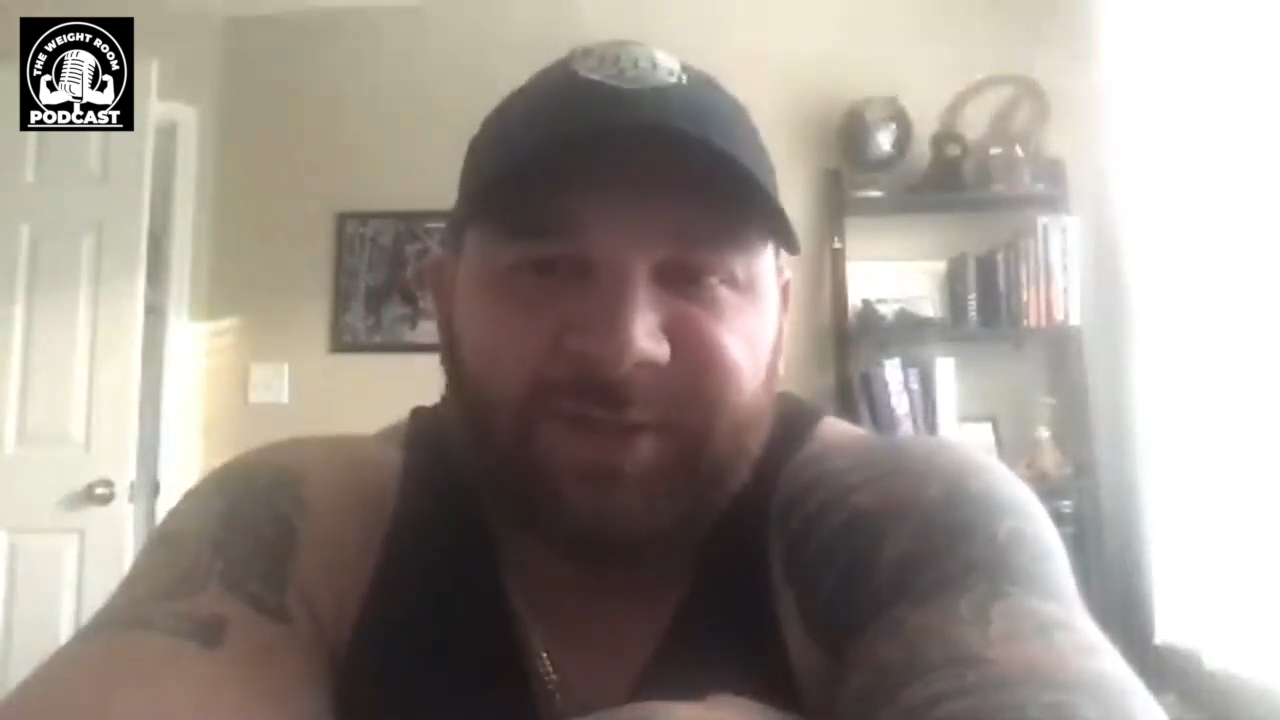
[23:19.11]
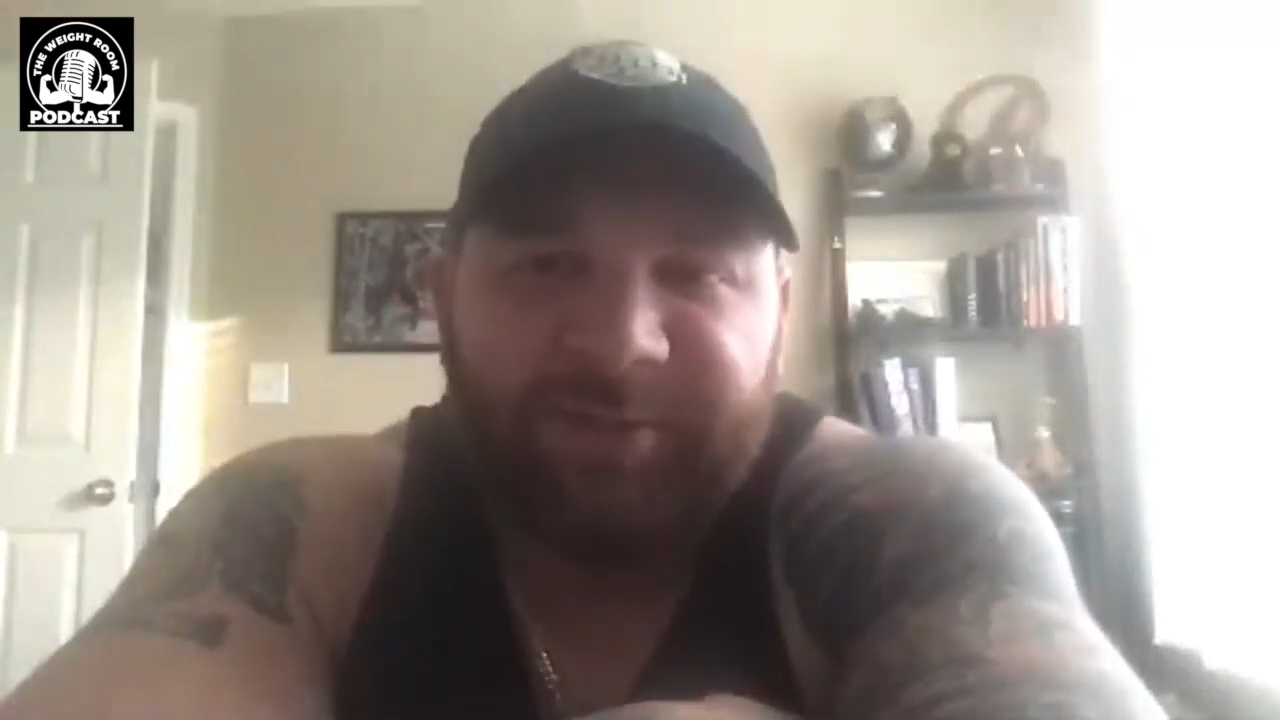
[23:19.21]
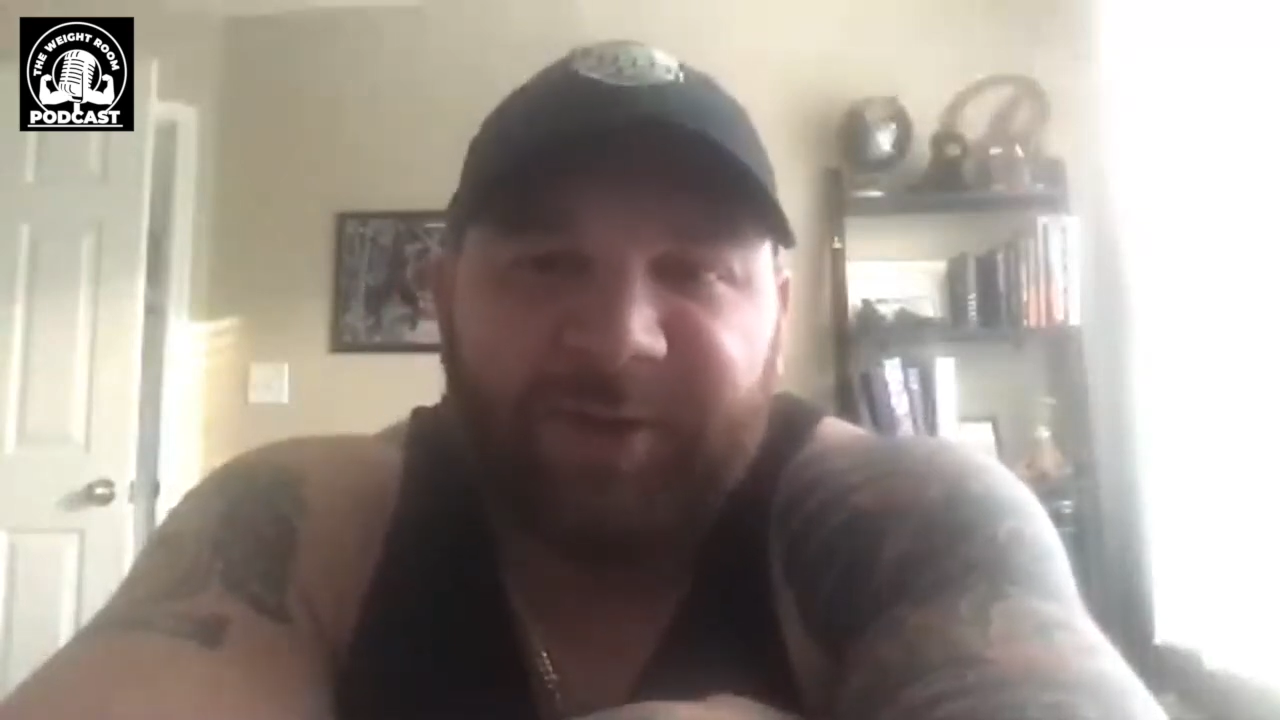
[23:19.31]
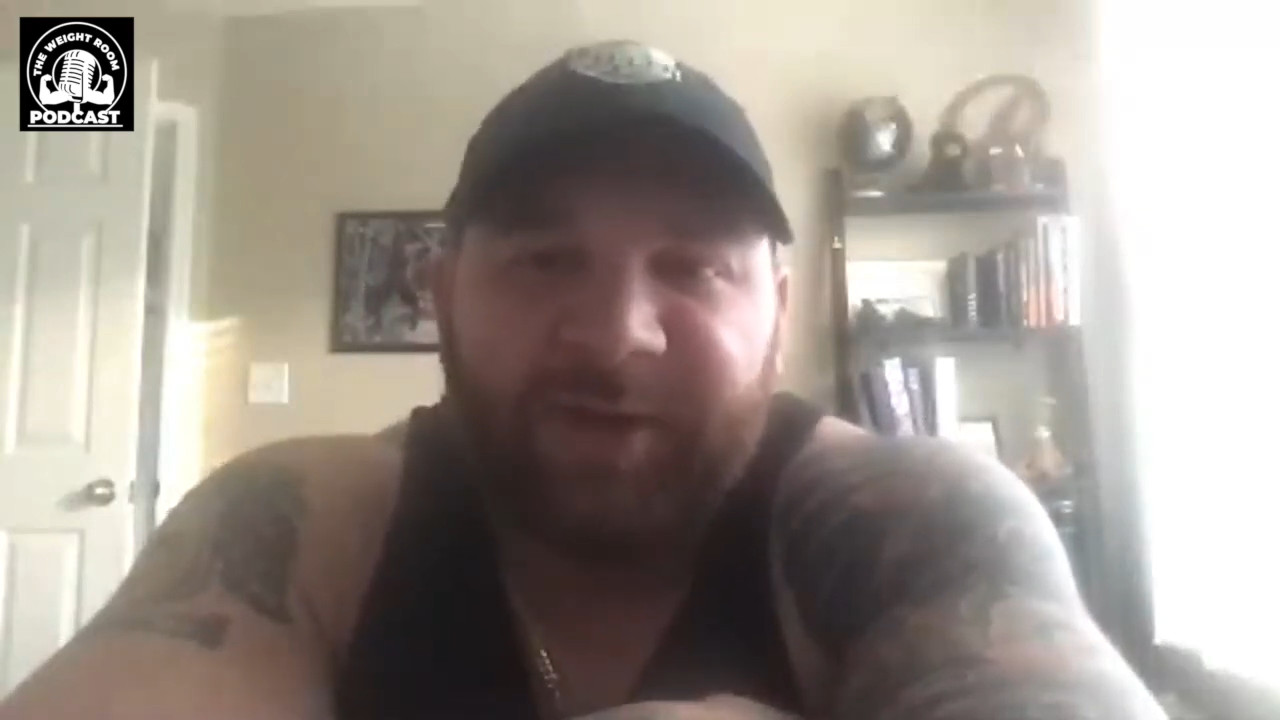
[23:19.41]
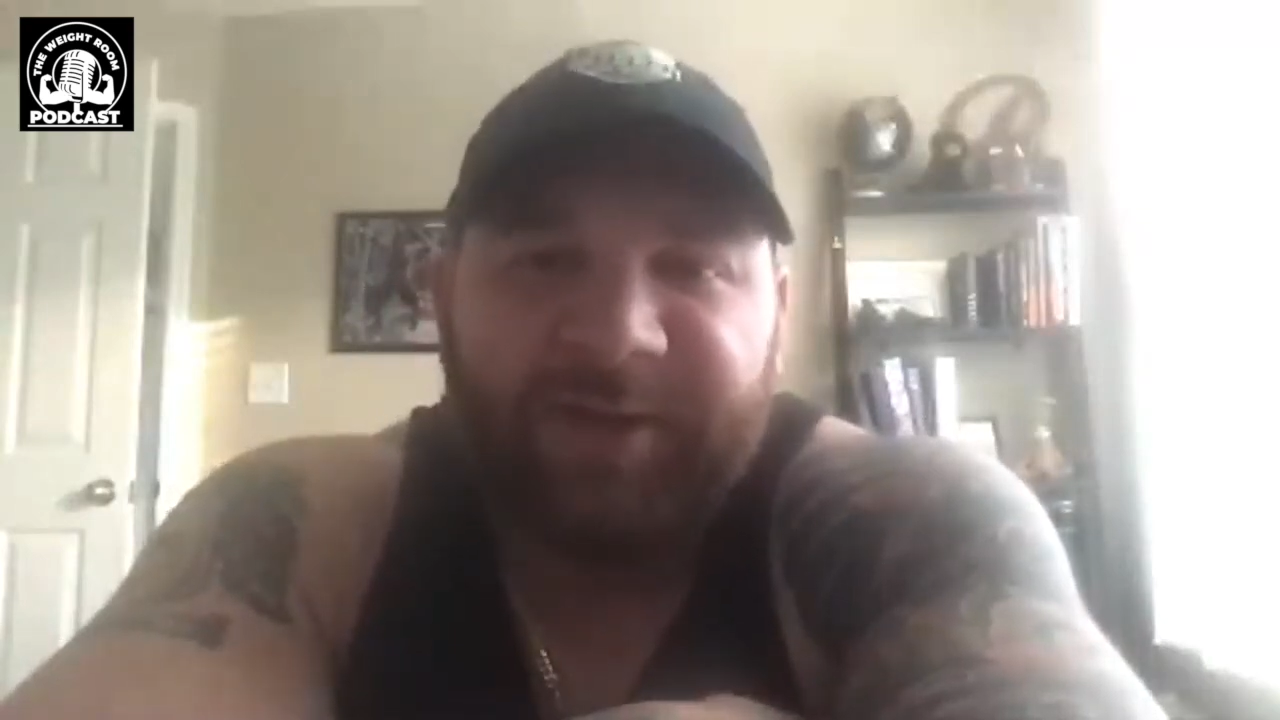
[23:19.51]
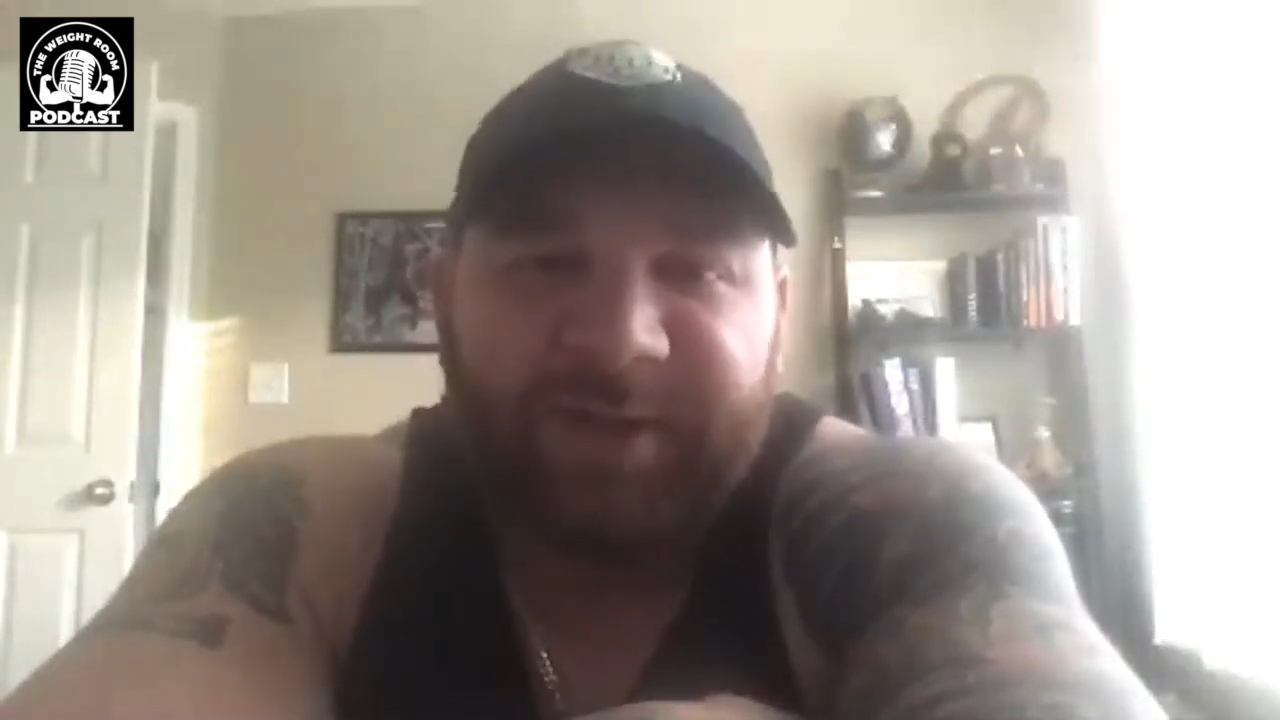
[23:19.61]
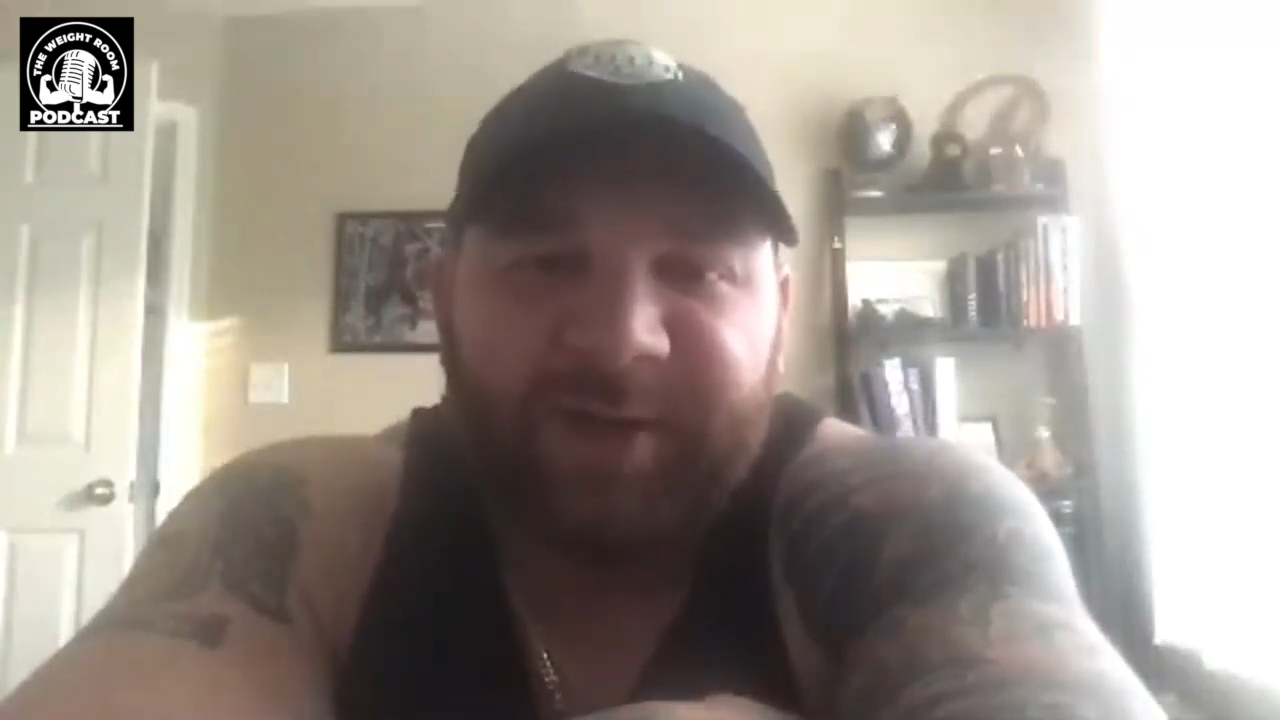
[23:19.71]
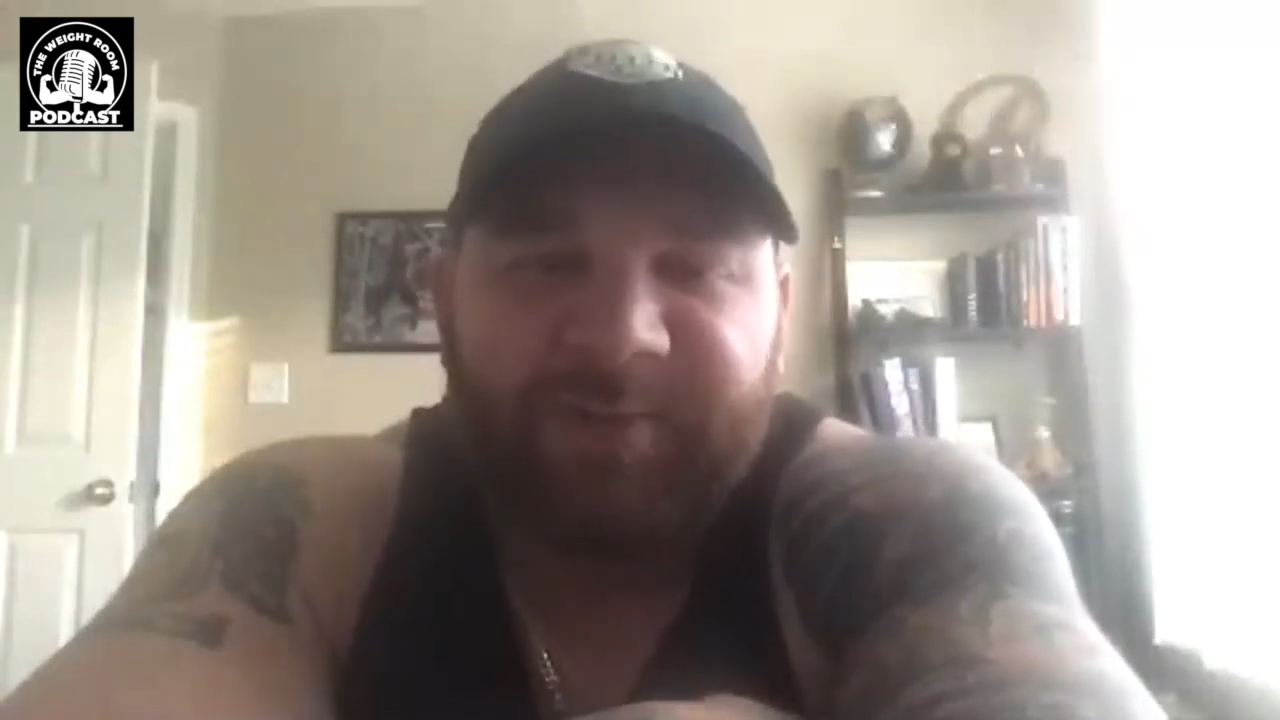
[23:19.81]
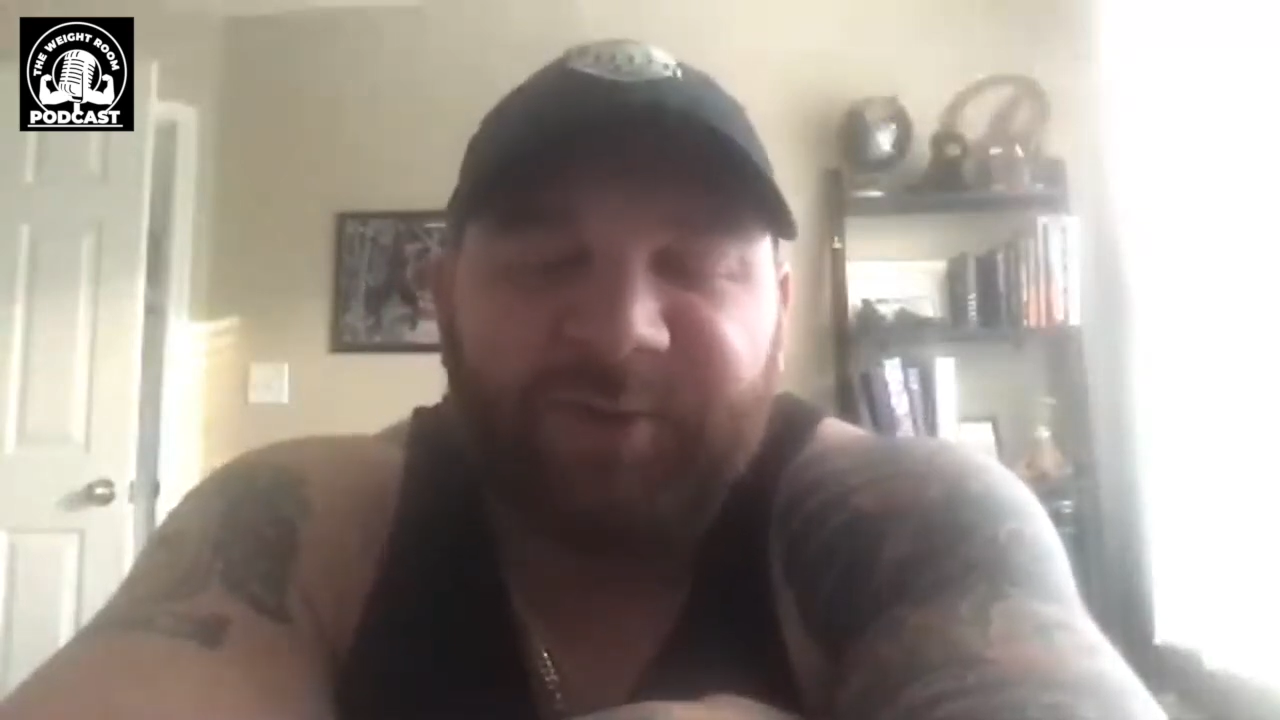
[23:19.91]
period of time,